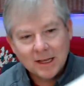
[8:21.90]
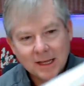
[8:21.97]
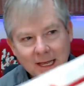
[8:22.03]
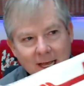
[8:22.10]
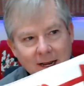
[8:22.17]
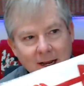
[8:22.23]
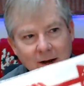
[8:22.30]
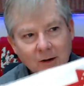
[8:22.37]
but
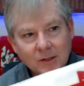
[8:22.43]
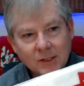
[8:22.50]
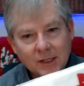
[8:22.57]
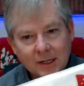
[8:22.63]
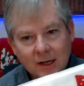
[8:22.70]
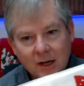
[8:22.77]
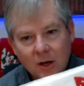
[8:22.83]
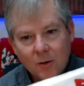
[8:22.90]
again, here's
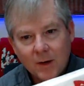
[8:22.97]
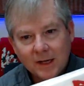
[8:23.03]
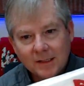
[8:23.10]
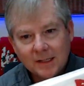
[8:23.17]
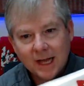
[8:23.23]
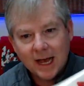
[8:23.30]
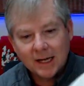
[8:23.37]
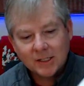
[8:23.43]
a OA
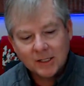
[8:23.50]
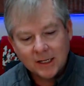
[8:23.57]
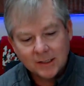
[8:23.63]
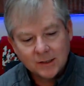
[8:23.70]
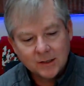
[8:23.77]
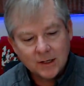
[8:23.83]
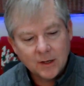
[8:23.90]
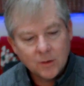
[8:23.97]
sash
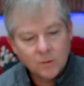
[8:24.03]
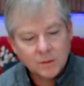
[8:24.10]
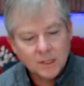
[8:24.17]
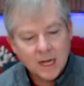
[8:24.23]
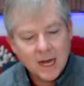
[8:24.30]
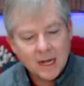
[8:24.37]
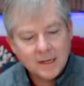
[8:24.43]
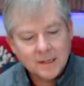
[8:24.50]
that's the old
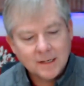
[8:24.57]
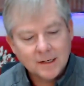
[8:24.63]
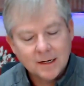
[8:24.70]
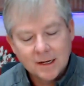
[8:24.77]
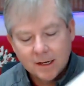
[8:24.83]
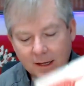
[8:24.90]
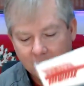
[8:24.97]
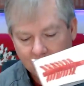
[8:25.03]

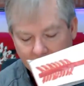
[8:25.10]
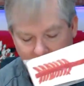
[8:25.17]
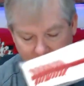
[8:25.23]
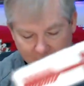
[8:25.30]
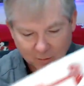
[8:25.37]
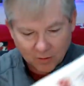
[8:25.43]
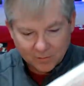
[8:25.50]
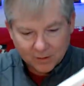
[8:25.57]
cotton
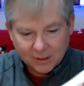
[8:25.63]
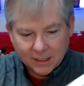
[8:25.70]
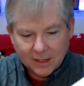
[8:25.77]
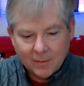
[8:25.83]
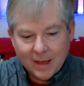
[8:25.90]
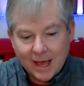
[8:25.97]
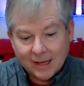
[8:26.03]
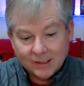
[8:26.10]
that's perfectly
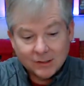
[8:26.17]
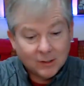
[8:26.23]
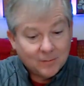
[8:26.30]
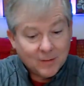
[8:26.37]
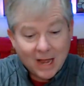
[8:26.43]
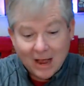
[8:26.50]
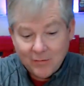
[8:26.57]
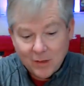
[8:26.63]
in the bag.
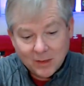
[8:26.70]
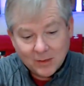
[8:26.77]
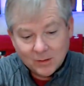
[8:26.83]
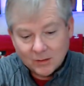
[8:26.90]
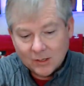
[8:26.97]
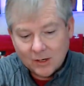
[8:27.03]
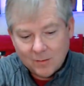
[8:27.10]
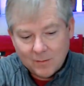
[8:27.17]
So I think
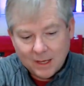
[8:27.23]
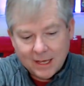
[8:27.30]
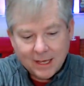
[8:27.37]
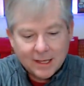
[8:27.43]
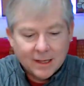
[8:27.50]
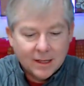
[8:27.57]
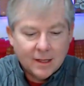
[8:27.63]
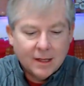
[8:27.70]
there's going to
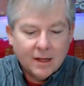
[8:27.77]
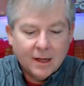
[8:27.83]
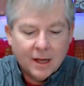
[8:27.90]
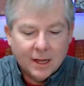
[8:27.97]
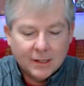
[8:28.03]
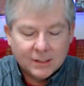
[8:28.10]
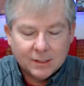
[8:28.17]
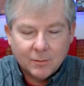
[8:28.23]
be
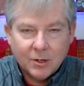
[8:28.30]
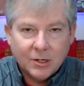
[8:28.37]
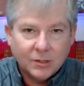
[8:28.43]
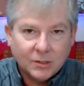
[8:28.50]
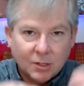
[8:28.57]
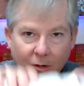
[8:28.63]
someone